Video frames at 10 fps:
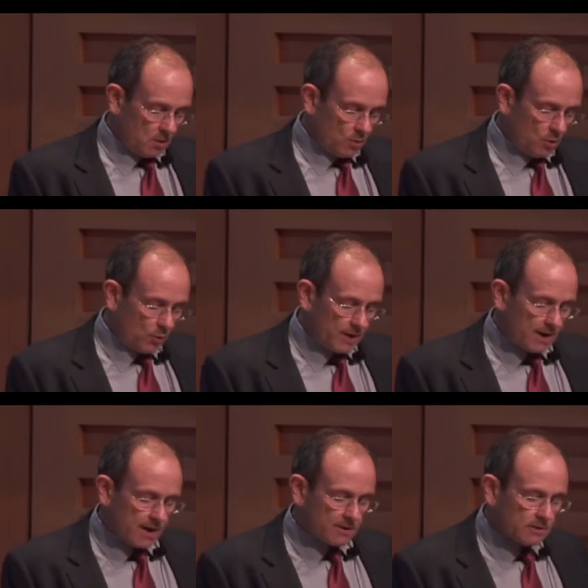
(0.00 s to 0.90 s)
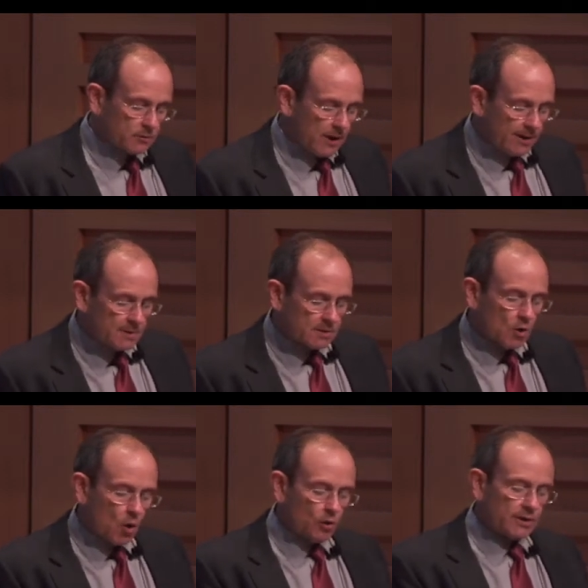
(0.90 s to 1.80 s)
What Winnicott describes as a
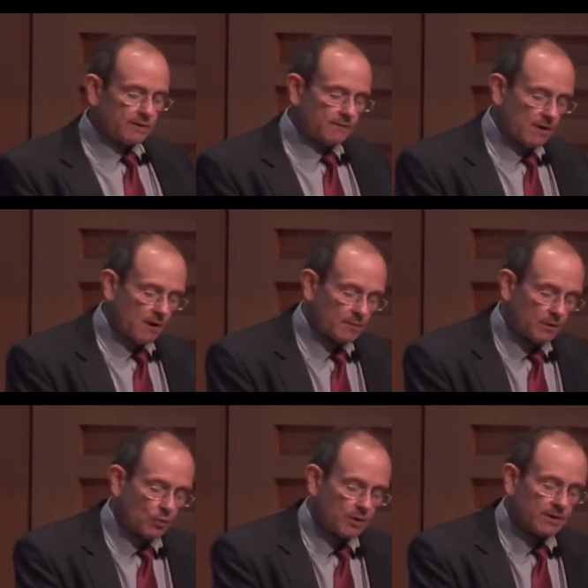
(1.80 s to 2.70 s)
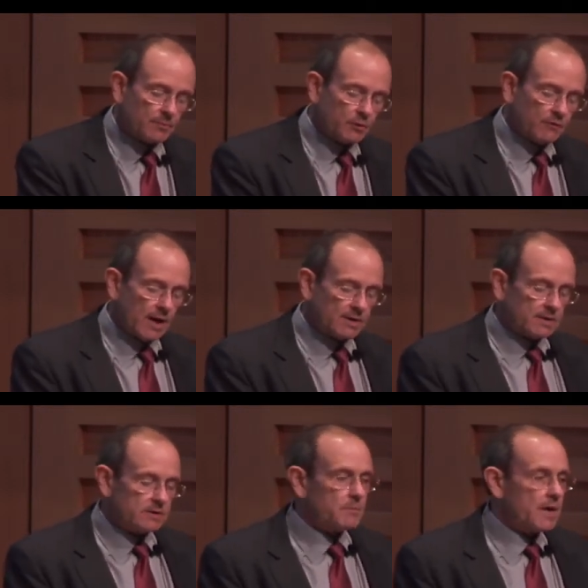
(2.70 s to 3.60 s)
holding environment, one that provides a
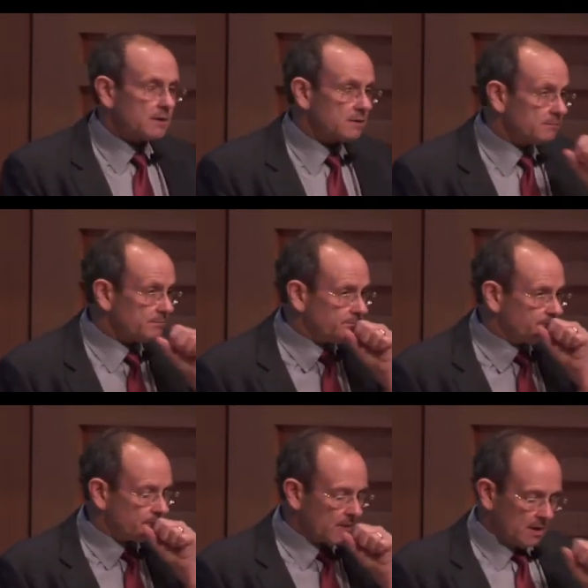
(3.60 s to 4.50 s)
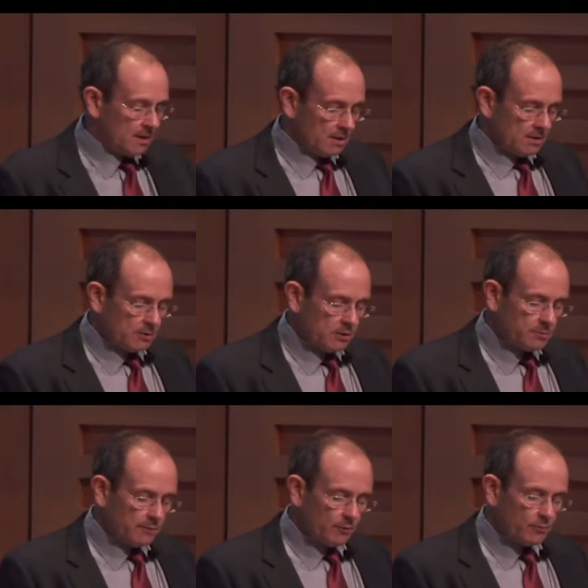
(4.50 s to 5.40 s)
space
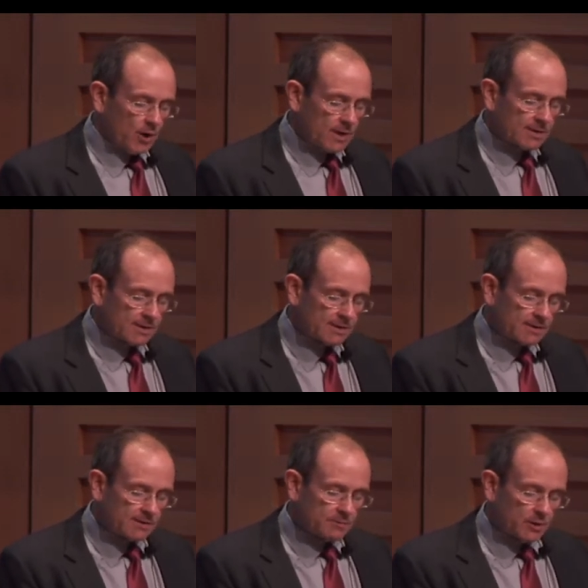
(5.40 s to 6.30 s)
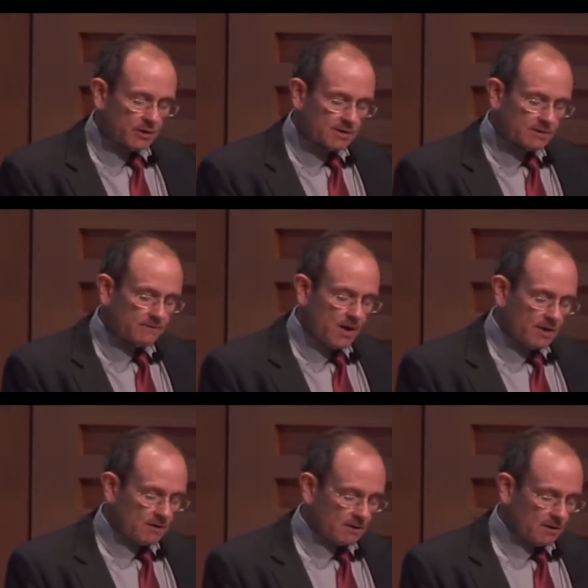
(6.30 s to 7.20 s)
for processing experience, is
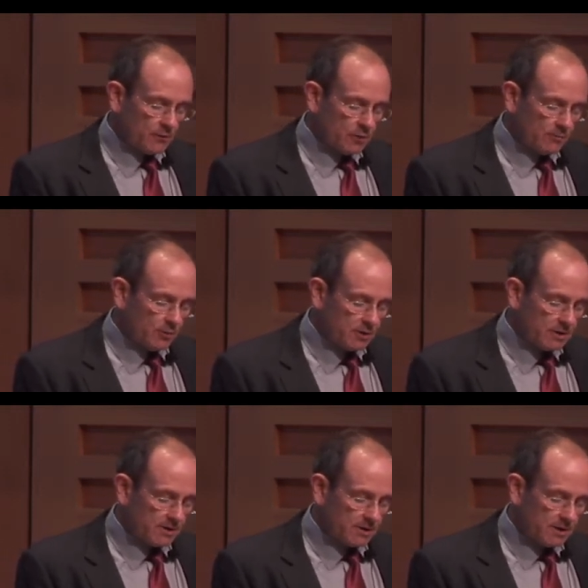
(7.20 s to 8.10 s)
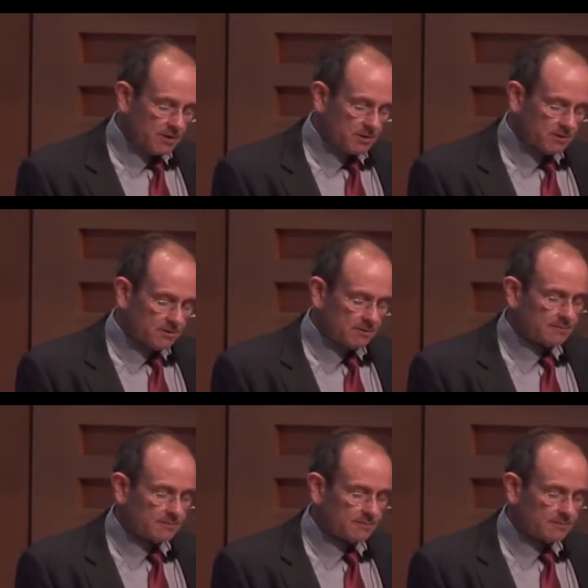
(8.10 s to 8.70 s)
vital under our emerging conditions.